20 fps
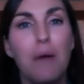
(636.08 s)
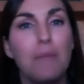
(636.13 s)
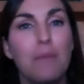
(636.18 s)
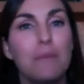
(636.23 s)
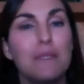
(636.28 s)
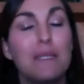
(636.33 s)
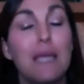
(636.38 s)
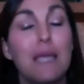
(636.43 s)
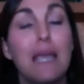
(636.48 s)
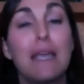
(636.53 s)

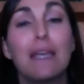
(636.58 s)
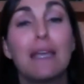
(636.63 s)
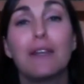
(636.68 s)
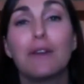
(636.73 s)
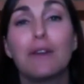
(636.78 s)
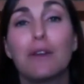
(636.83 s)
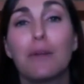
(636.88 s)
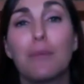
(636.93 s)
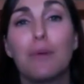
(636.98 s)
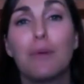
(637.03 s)
taking a
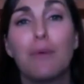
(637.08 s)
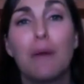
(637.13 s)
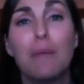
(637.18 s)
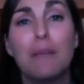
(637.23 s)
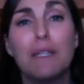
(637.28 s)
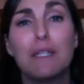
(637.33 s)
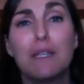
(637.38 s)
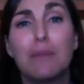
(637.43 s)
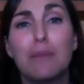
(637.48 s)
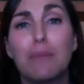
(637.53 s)
group of
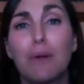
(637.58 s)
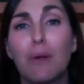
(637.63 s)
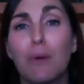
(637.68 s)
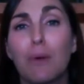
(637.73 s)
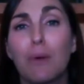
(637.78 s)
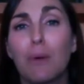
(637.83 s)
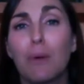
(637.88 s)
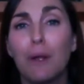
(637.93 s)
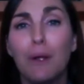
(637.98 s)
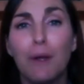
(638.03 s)
women to
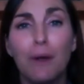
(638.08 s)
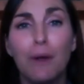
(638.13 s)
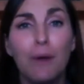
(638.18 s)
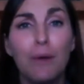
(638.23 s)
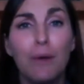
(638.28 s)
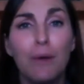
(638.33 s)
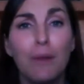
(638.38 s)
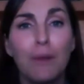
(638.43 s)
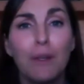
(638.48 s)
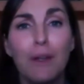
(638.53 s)

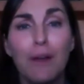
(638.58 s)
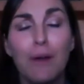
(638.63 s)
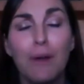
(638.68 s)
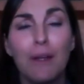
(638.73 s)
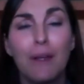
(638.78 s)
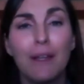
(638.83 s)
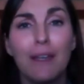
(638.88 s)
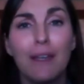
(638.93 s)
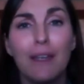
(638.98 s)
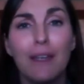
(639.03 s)
Peru, you know,
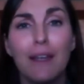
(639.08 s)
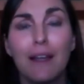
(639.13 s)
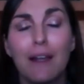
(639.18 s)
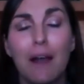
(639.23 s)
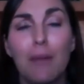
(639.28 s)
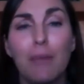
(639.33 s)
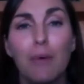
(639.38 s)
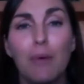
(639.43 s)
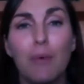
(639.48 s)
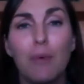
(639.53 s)
in a
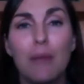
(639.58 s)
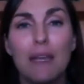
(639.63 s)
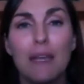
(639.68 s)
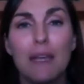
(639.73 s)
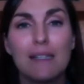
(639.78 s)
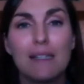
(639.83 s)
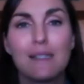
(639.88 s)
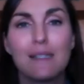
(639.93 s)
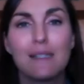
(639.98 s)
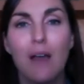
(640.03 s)
couple
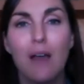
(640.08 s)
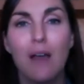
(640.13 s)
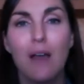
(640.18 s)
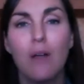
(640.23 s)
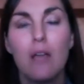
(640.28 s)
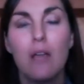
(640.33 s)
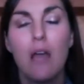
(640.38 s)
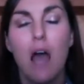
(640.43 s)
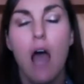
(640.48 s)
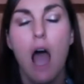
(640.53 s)
weeks. So
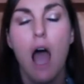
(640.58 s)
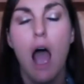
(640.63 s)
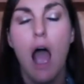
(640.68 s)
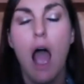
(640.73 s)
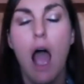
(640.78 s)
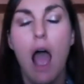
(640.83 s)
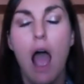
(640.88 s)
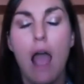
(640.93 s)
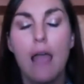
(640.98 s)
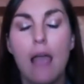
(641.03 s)

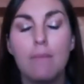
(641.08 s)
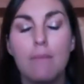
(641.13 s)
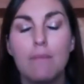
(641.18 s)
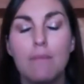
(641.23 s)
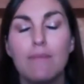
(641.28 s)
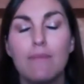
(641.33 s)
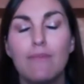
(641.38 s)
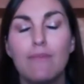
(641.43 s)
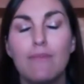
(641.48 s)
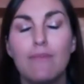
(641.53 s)

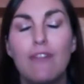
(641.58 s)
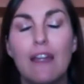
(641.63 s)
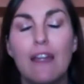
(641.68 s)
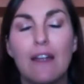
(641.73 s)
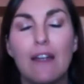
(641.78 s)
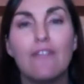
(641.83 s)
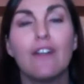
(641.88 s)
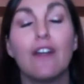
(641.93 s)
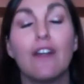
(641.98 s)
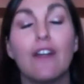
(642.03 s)
I'm
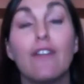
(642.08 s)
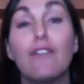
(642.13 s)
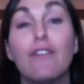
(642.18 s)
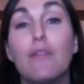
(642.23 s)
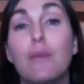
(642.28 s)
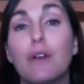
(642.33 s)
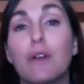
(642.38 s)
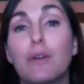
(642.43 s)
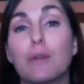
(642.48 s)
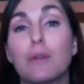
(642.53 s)
very, very
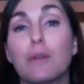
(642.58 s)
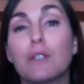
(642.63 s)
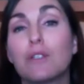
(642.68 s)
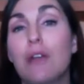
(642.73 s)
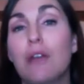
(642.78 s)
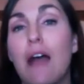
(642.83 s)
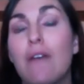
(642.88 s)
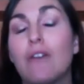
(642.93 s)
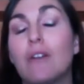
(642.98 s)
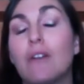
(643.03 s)
familiar with
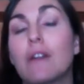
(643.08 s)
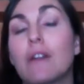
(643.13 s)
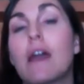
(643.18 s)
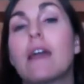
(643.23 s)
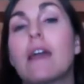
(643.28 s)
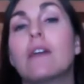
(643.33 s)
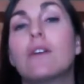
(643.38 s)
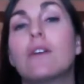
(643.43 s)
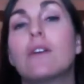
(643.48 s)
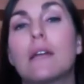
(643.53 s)
travel, and I
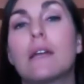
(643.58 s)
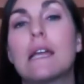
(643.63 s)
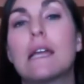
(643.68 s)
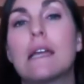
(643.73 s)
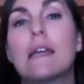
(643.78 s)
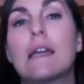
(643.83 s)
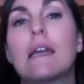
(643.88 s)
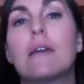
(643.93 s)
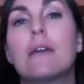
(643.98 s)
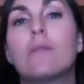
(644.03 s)

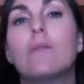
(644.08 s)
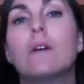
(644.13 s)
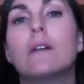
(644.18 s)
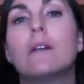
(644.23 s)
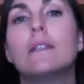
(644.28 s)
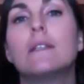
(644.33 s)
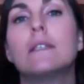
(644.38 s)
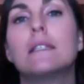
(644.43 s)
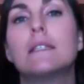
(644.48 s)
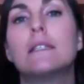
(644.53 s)
agree. It
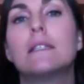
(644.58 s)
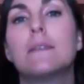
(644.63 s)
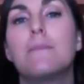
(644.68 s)
was